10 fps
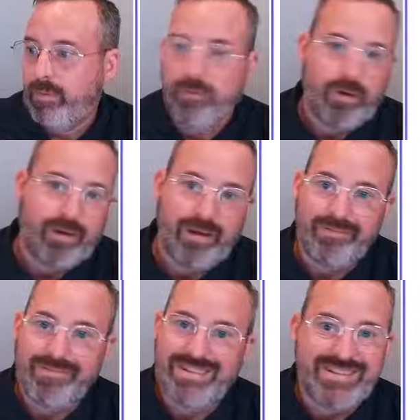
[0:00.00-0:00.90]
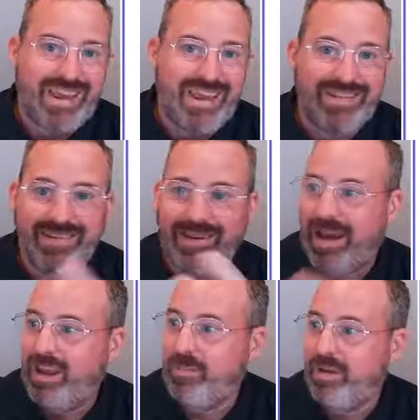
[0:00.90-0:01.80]
Again, scans the
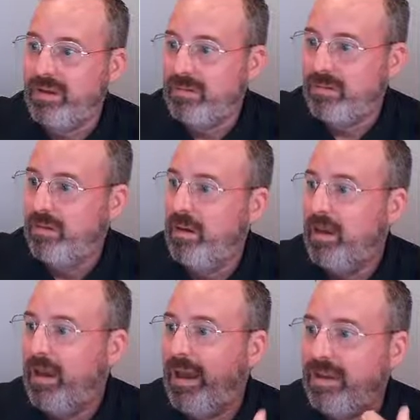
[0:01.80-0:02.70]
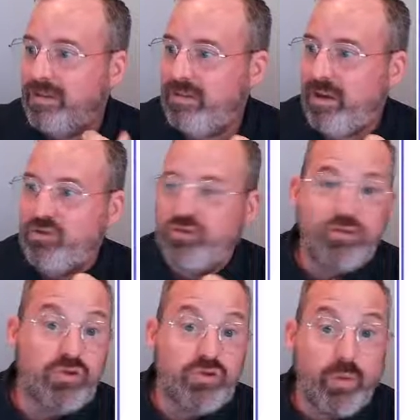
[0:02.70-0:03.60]
document. I get to now
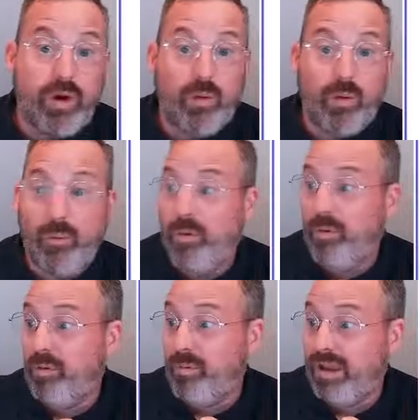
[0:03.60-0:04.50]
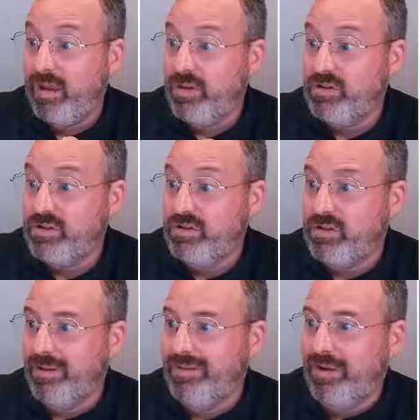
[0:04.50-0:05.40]
choose where do I want to put my images.
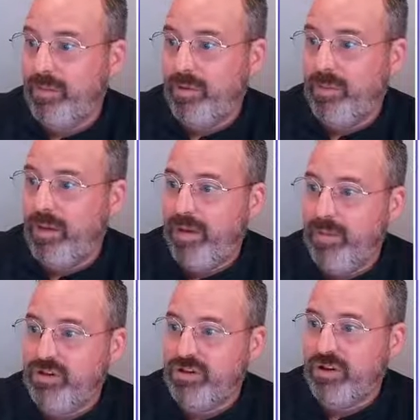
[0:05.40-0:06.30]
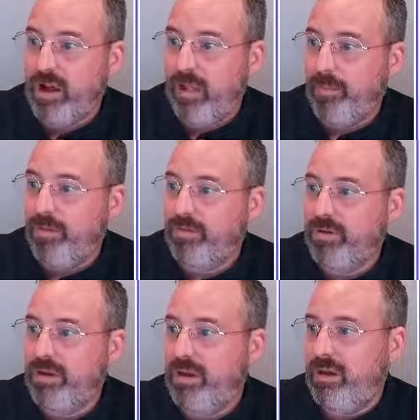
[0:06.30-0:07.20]
So let's say I'm going to put my image into column
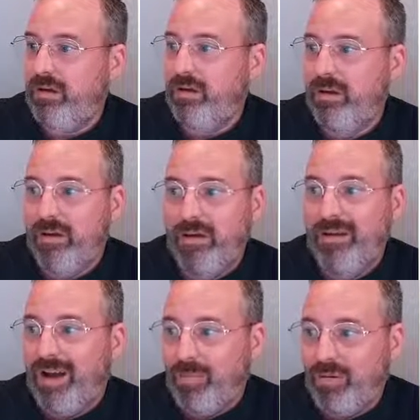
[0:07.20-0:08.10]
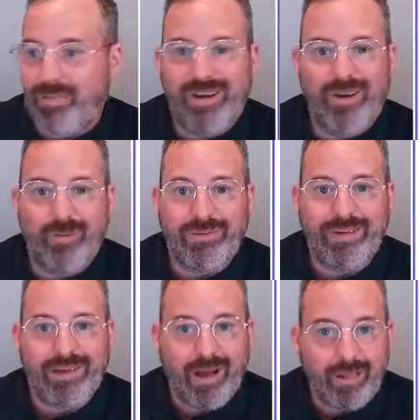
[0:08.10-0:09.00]
3. I'll put my notes
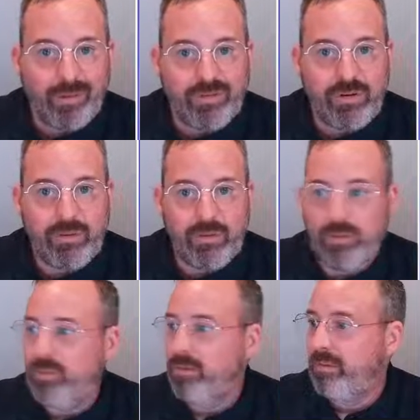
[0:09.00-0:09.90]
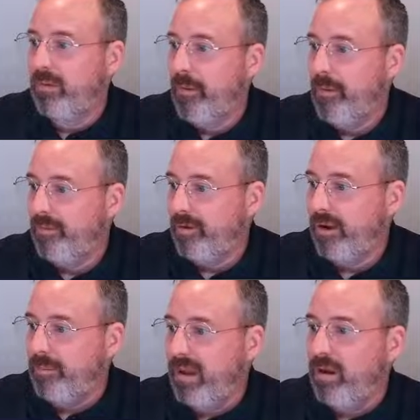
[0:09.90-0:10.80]
into column 2.
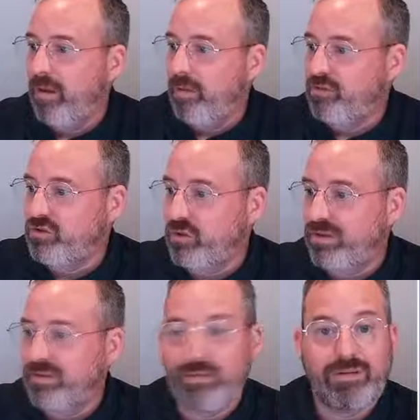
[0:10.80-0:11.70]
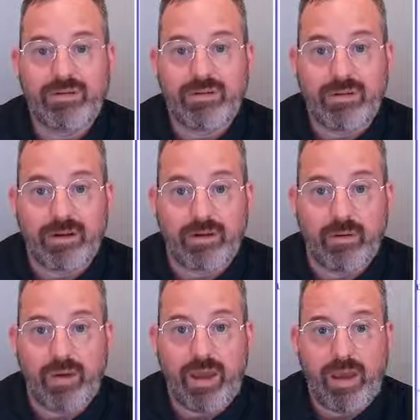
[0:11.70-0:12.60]
Right, make all those choices. Click
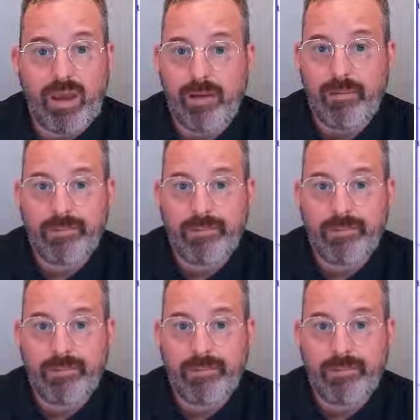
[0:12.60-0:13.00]
OK.